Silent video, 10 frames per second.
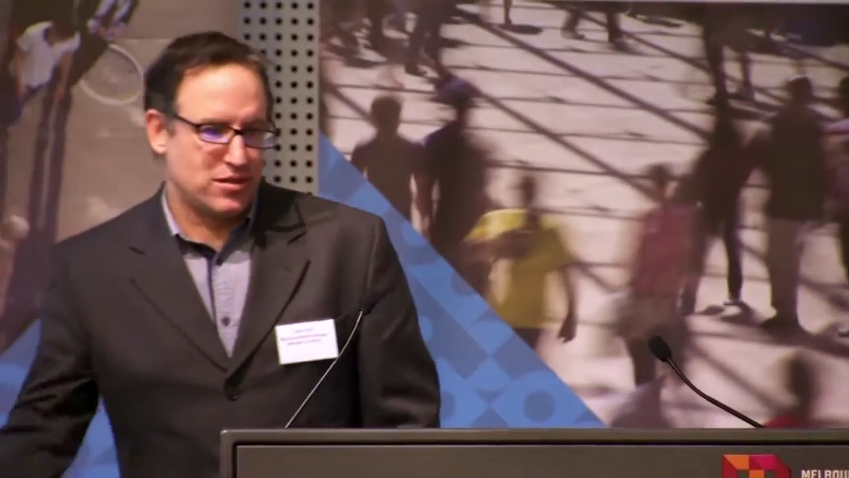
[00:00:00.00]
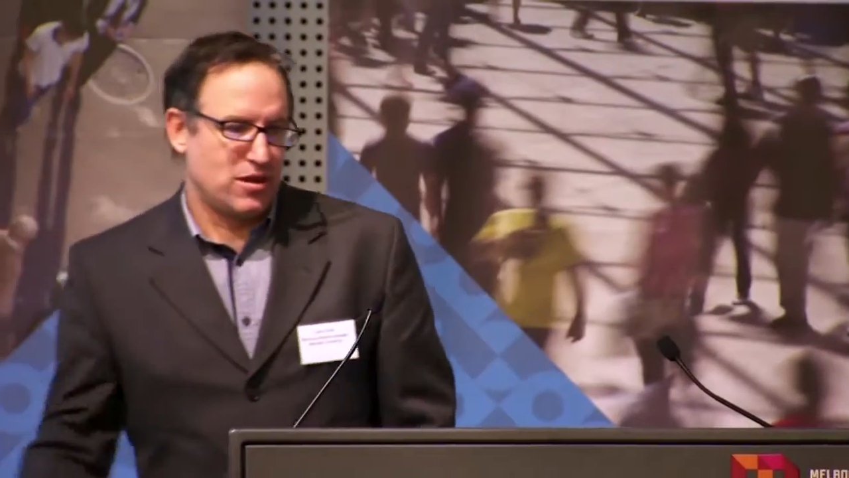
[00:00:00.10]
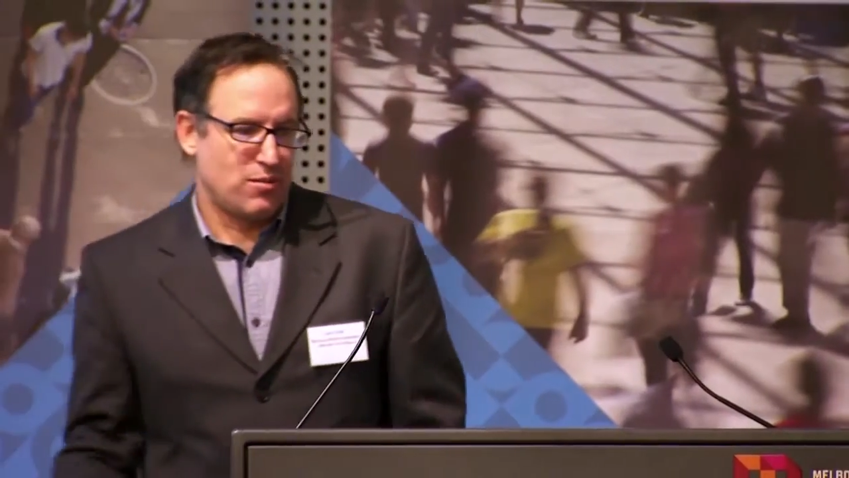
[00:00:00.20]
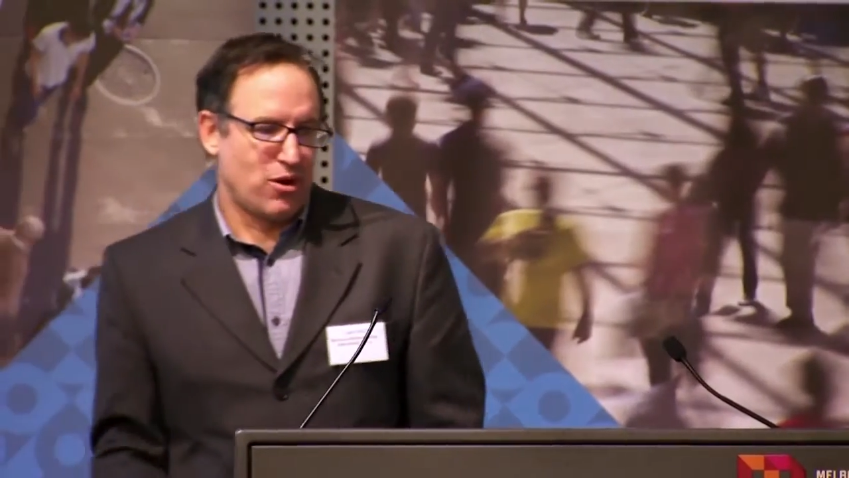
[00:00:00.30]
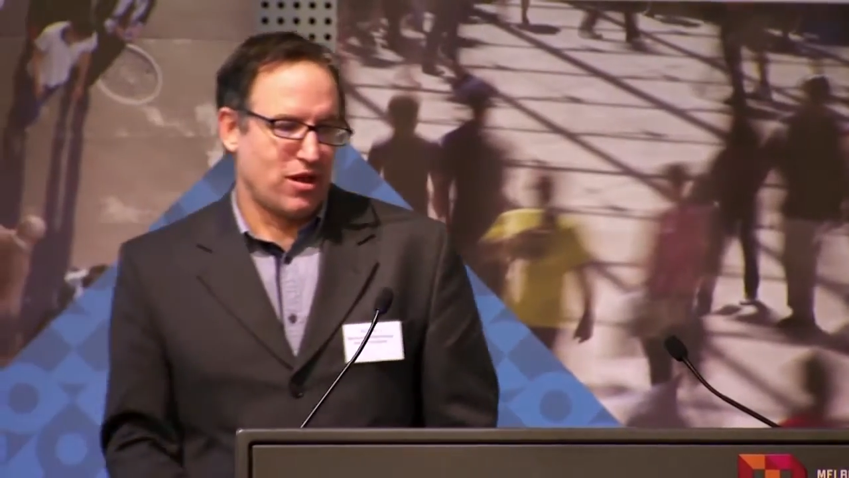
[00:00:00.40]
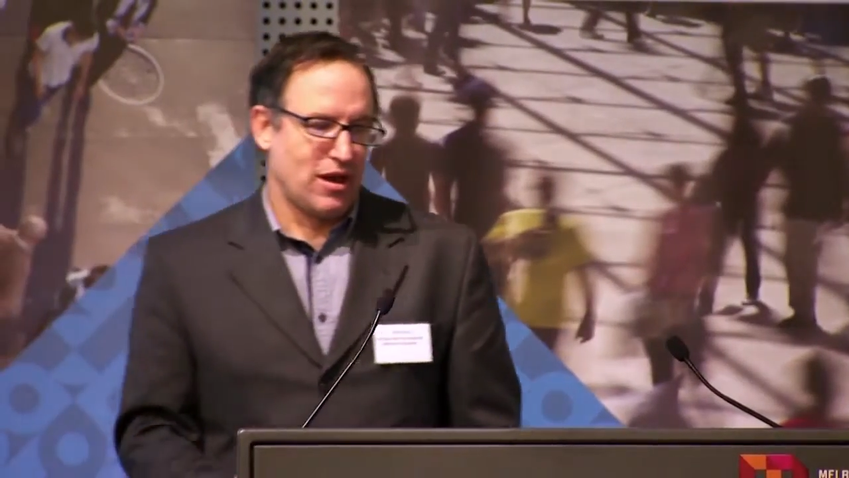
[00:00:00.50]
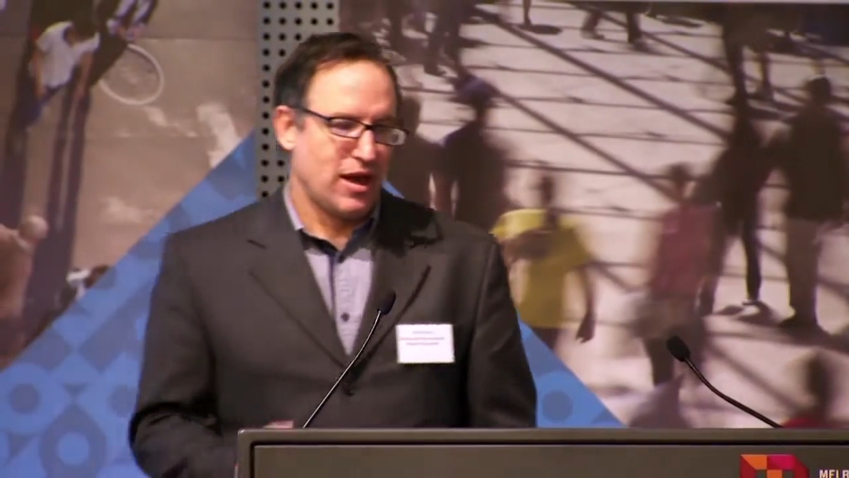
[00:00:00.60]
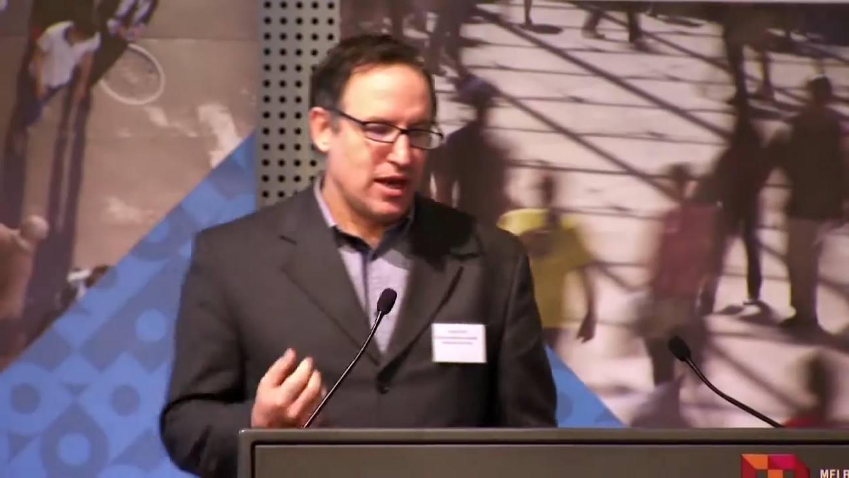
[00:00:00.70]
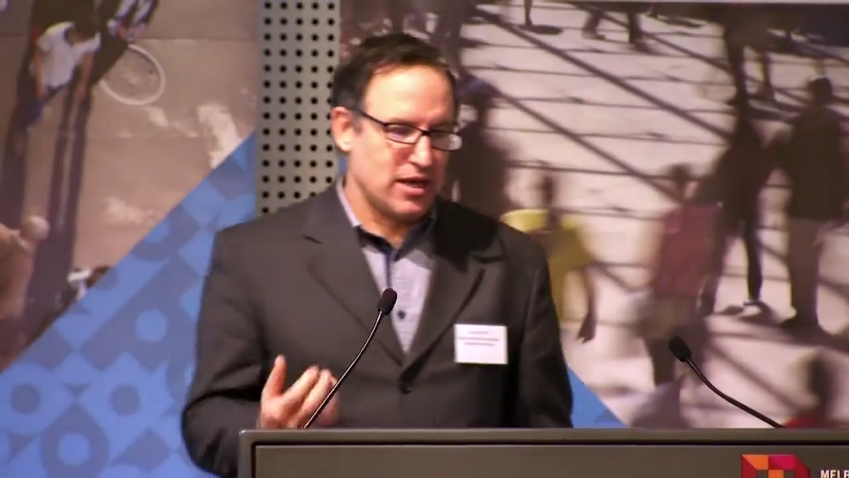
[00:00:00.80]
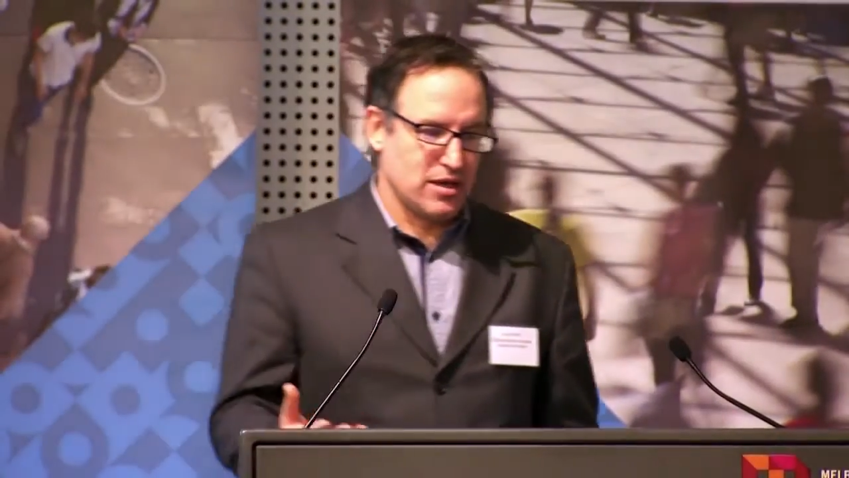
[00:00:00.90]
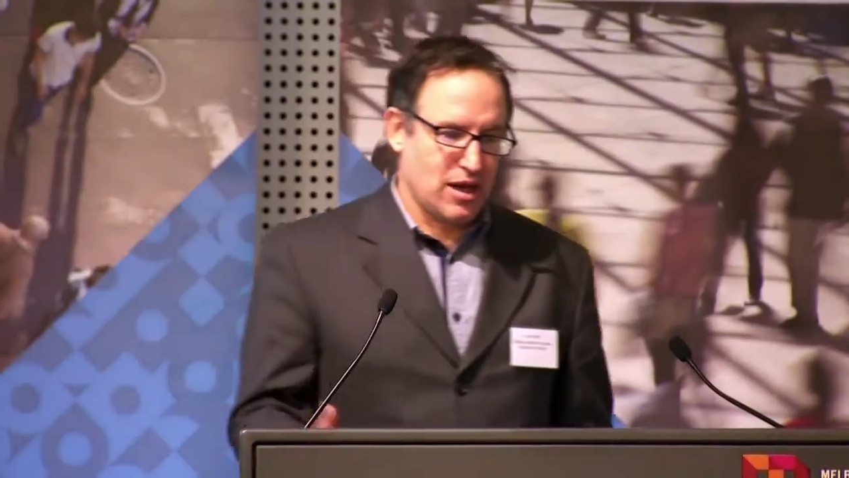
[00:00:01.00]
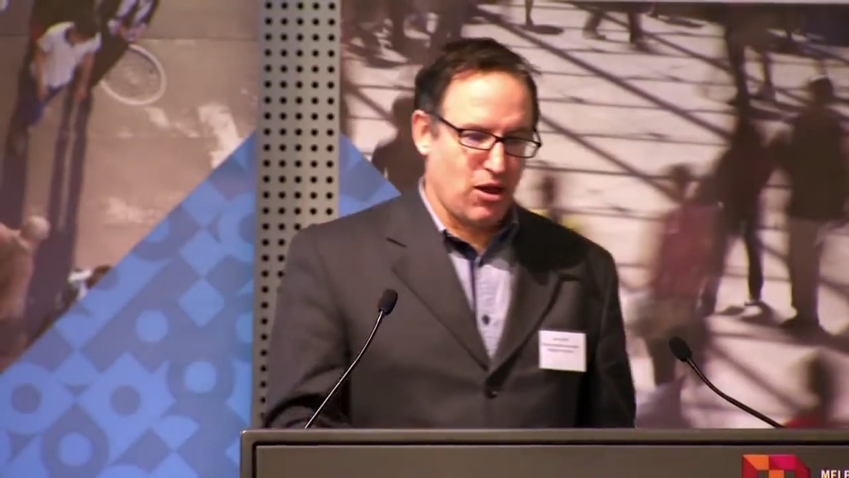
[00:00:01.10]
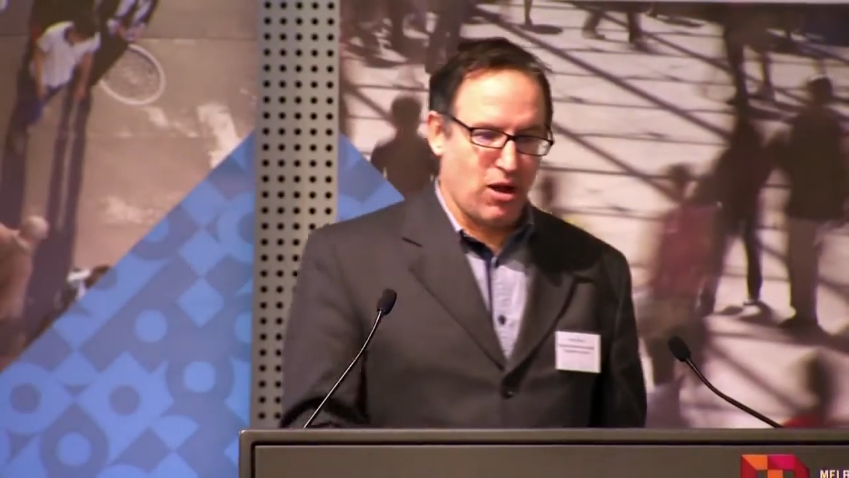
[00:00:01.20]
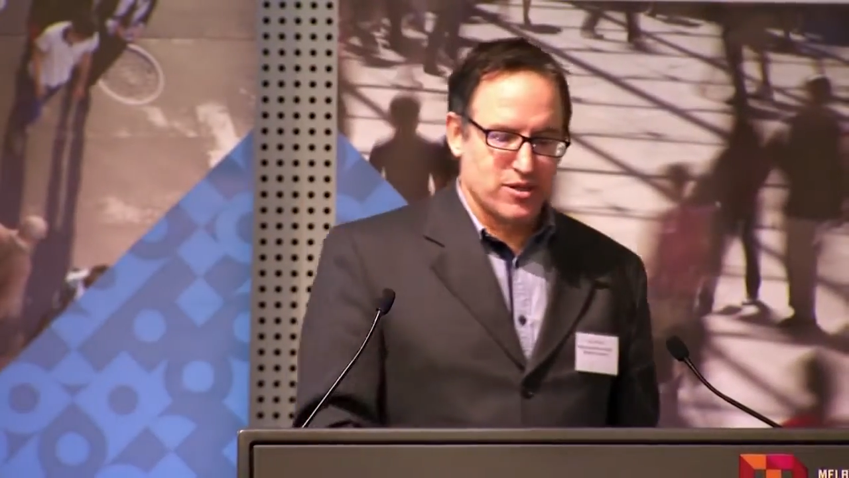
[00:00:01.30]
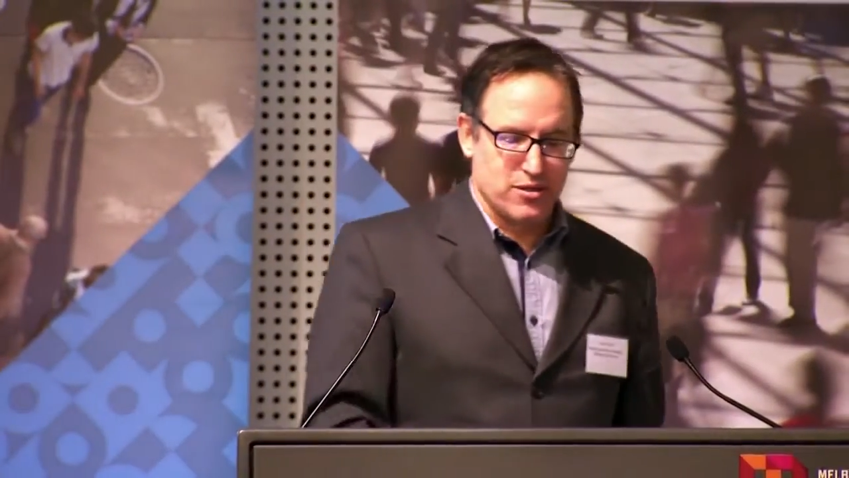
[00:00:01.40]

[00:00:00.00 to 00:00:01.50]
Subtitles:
one of the leading climate